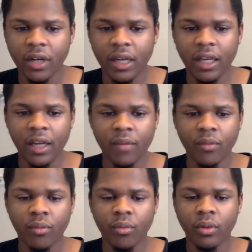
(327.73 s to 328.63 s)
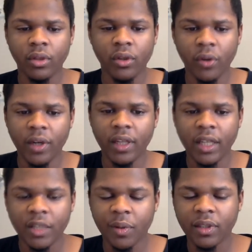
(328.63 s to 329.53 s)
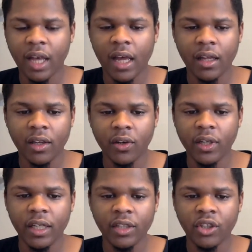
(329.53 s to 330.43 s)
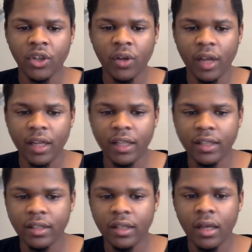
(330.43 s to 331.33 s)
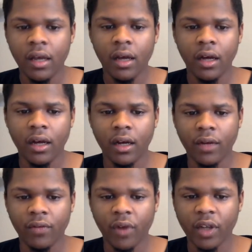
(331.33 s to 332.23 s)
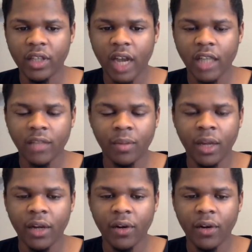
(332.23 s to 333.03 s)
He didn't do anything spectacular. He didn't show that he's a franchise player.